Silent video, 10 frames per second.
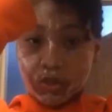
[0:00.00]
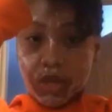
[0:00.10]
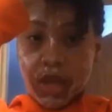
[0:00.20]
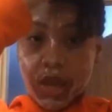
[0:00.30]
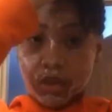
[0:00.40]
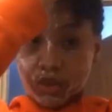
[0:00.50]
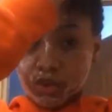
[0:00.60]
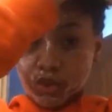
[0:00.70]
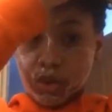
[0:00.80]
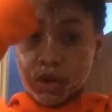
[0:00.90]
we had two
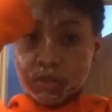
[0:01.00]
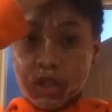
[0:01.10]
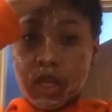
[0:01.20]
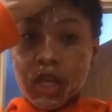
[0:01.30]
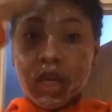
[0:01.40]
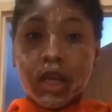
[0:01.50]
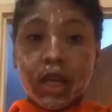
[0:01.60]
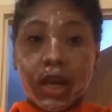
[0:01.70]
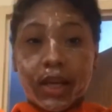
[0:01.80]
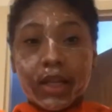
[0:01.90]
dorms
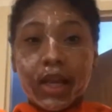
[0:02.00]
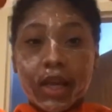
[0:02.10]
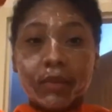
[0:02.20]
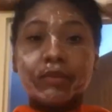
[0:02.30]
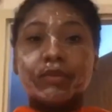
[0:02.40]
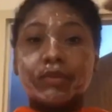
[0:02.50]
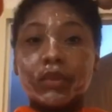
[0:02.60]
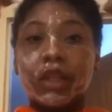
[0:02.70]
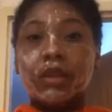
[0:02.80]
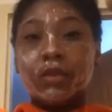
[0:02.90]
connected,
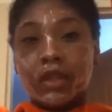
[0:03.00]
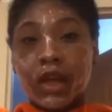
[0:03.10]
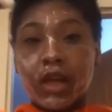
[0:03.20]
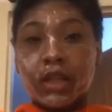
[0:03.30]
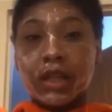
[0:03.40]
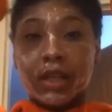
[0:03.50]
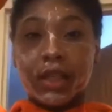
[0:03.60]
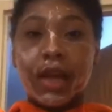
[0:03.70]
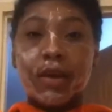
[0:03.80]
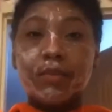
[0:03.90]
and it was kind of like
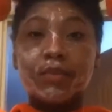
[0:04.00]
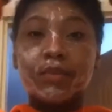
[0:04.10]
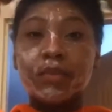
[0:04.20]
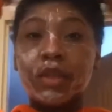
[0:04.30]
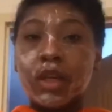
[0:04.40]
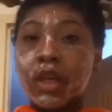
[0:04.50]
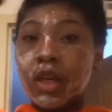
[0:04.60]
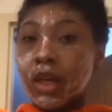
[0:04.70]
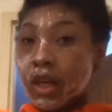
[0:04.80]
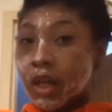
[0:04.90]
that.
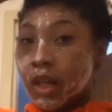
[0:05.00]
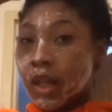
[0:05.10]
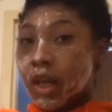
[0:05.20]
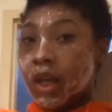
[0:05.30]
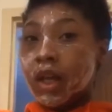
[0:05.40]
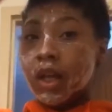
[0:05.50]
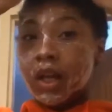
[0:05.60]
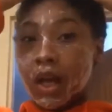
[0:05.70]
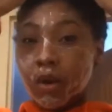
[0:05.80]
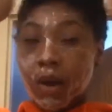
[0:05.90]
And then
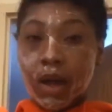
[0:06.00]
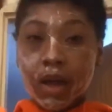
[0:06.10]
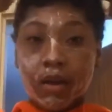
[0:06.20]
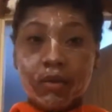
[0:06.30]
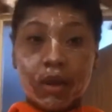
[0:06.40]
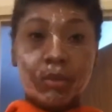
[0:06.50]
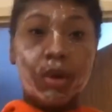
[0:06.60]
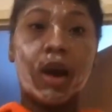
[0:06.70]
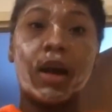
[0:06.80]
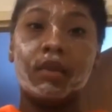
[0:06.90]
now I have a
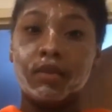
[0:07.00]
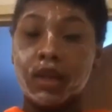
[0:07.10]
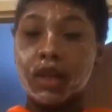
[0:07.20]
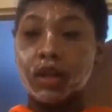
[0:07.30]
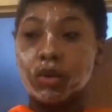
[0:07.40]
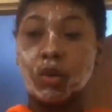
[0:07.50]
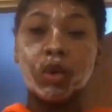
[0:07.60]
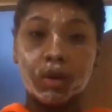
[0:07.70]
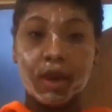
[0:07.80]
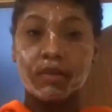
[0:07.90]
private
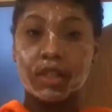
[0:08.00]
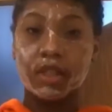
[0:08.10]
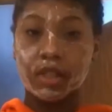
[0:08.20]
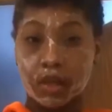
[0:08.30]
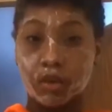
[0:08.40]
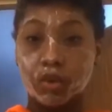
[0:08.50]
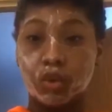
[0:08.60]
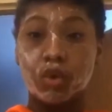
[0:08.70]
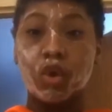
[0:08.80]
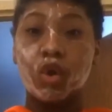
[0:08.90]
dorm. I have a single